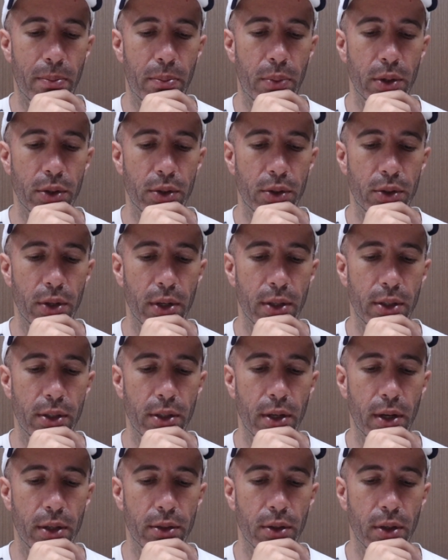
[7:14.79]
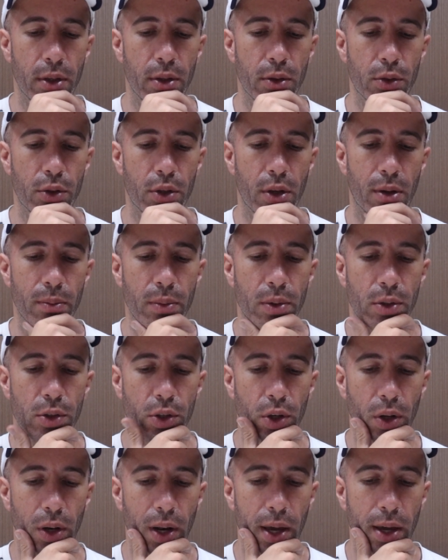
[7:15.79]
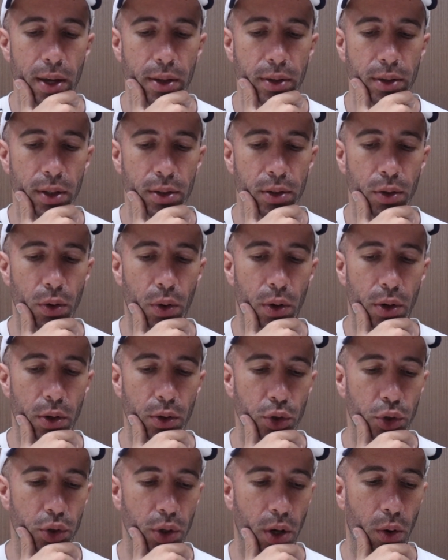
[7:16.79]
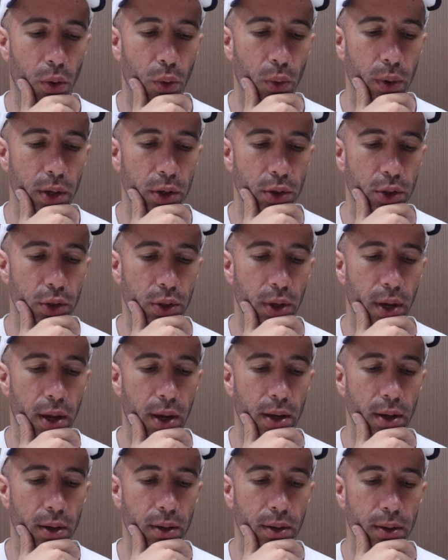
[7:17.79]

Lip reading: practiced in some isolated, or shall we say,